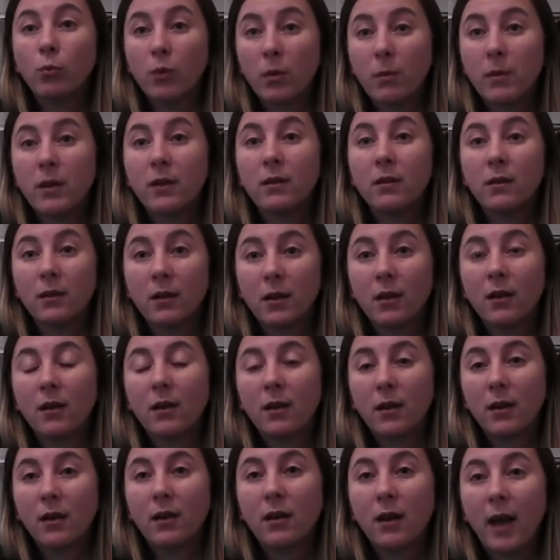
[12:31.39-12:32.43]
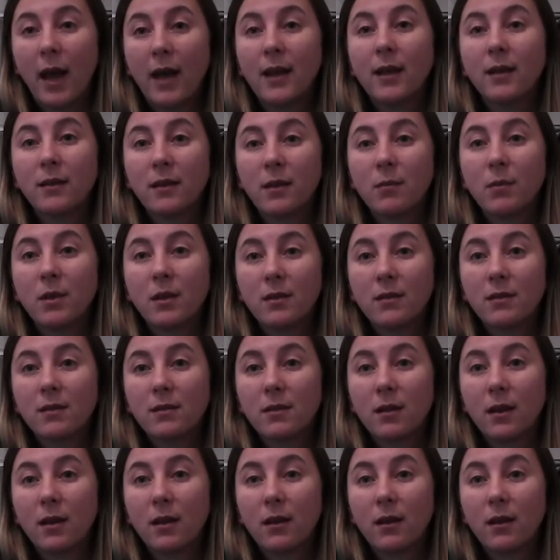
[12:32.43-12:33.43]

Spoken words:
women academics.